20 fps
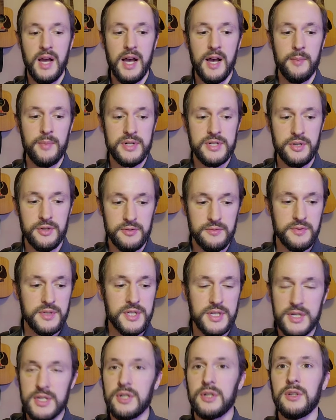but you're
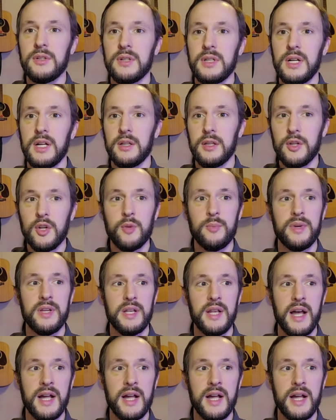still a little bit